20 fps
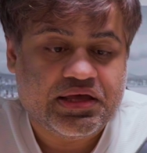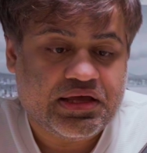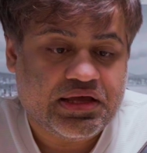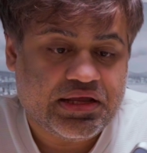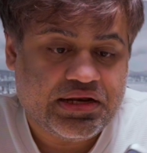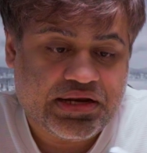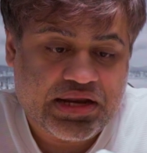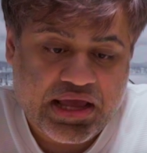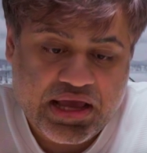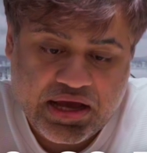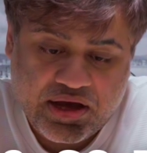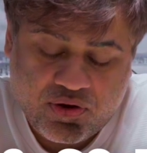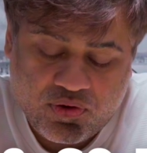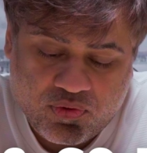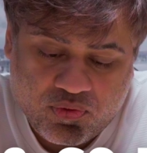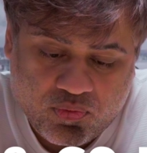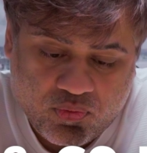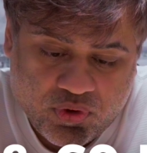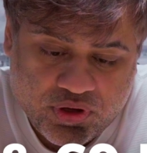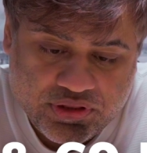Now,
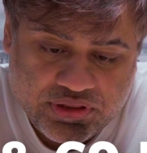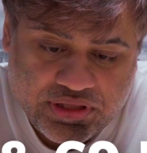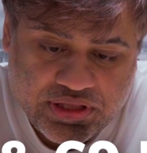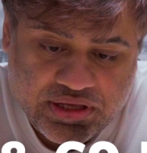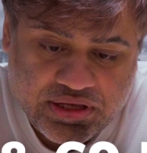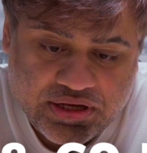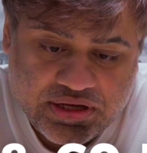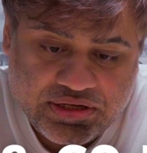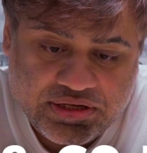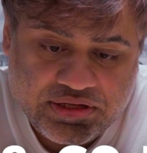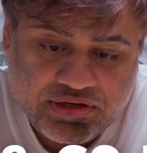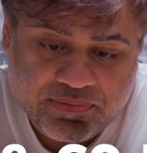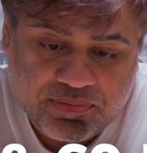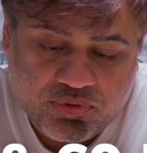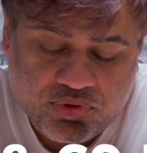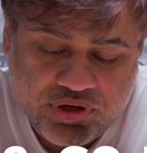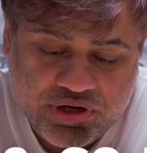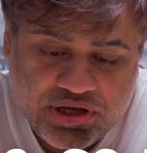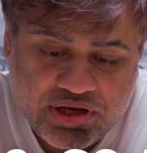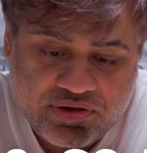one thing I need to
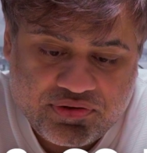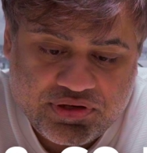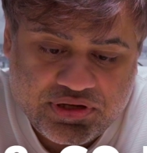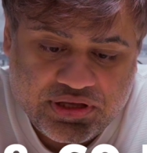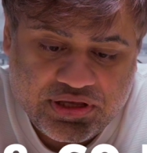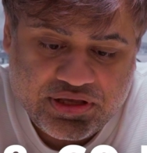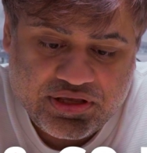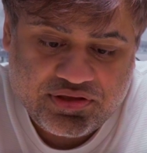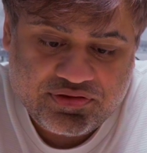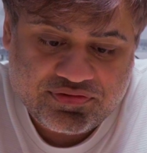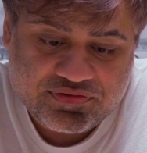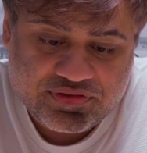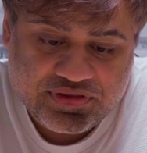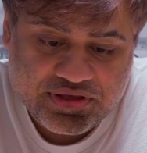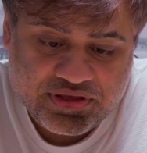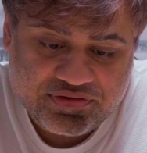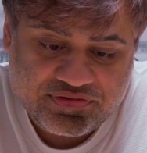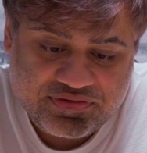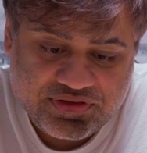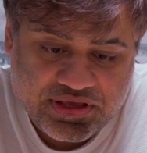point out is
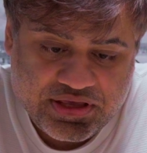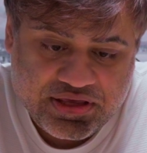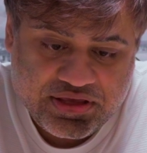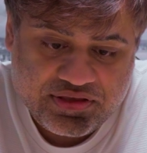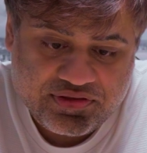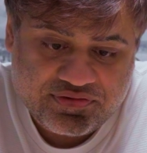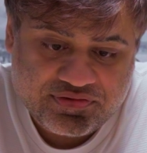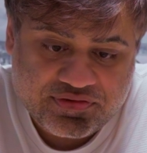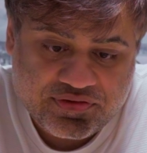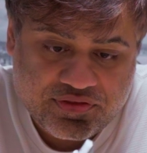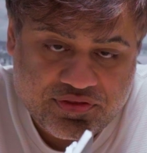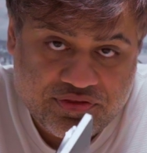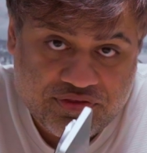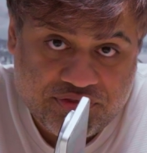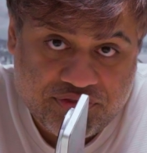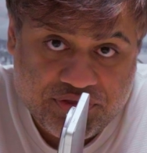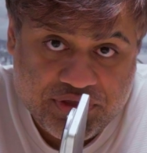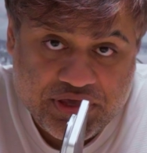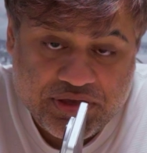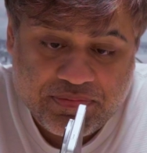this is
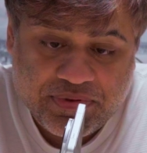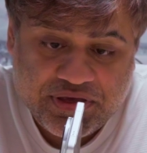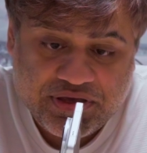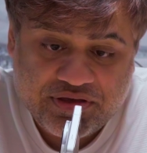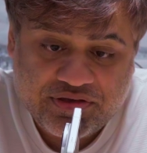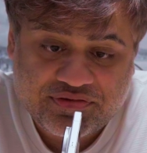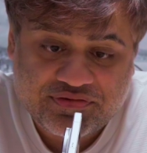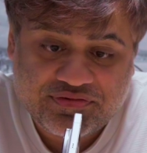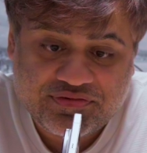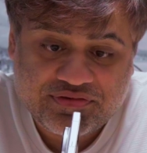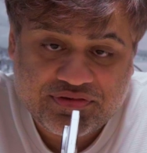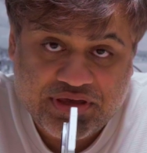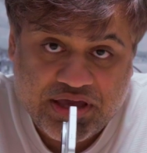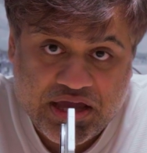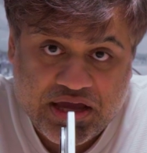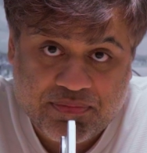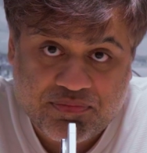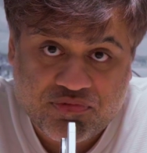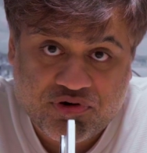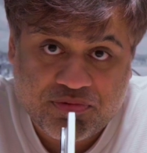the biggest
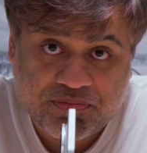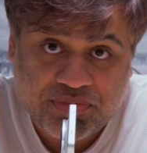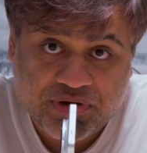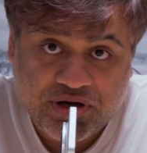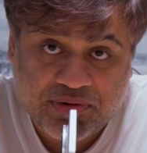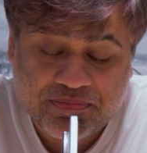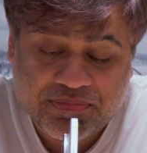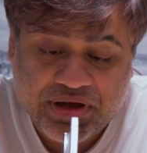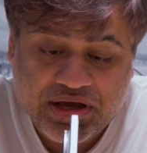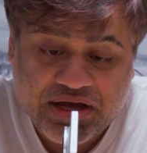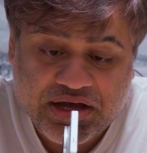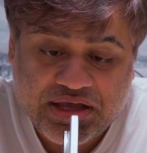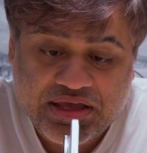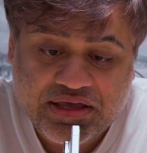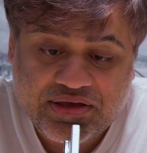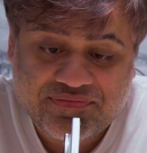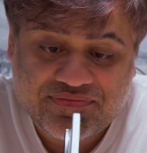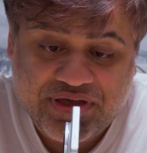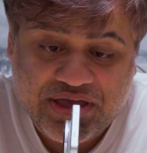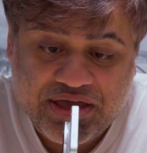camera bump I
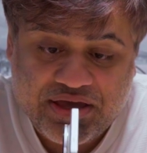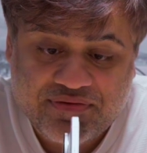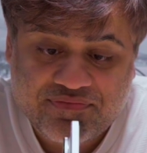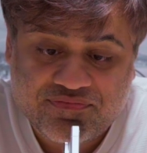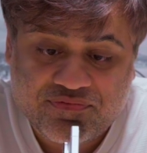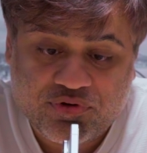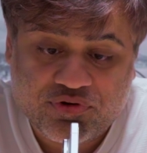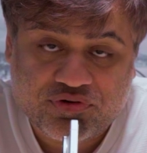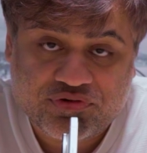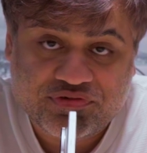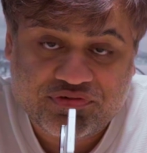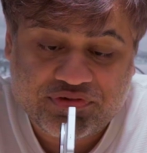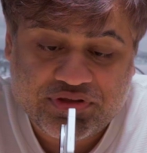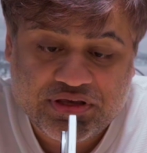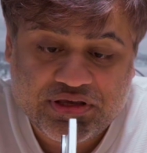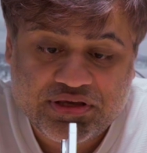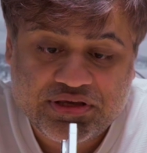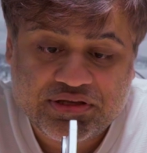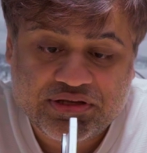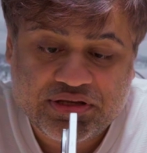have ever
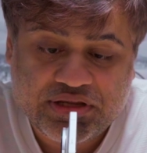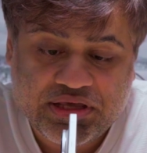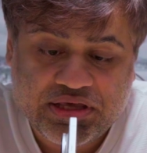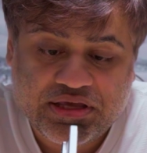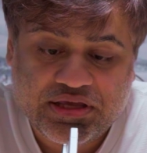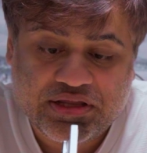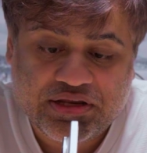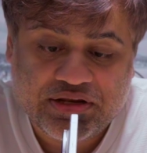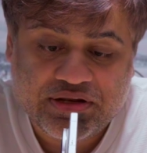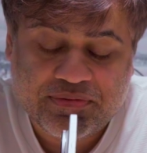seen in